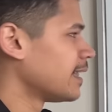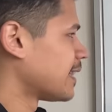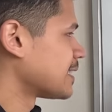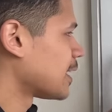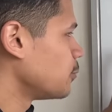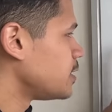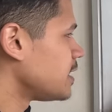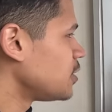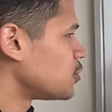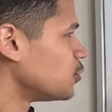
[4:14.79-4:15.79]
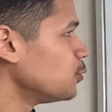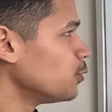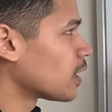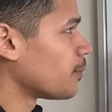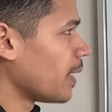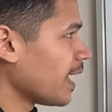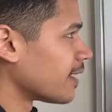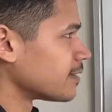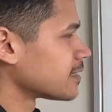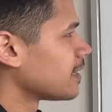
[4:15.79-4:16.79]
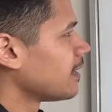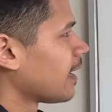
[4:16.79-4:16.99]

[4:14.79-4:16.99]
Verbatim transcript: That's how we teach new commands.